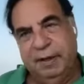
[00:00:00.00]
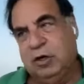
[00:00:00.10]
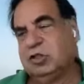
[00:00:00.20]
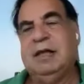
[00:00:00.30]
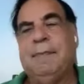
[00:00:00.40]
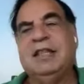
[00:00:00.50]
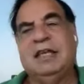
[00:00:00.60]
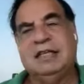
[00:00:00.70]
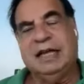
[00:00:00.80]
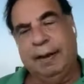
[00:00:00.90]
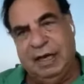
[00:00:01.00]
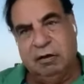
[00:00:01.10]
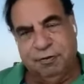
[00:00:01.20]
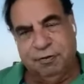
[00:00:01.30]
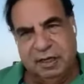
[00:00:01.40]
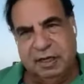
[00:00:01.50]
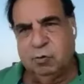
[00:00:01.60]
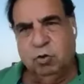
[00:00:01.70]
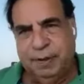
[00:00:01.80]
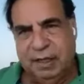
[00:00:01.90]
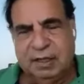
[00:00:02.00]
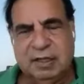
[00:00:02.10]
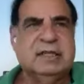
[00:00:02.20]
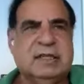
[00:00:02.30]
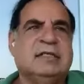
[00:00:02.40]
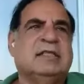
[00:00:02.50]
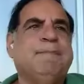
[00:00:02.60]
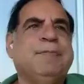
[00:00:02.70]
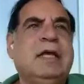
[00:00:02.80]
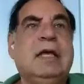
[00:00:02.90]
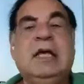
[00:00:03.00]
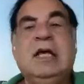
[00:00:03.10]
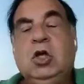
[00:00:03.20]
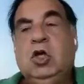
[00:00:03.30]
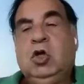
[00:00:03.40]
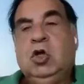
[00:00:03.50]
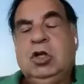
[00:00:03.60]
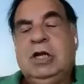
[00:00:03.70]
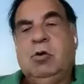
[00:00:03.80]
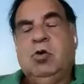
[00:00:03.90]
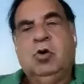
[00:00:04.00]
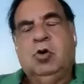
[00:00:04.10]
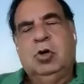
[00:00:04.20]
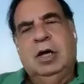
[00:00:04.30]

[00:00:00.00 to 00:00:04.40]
because the methane coming out from there will be a disaster. Now,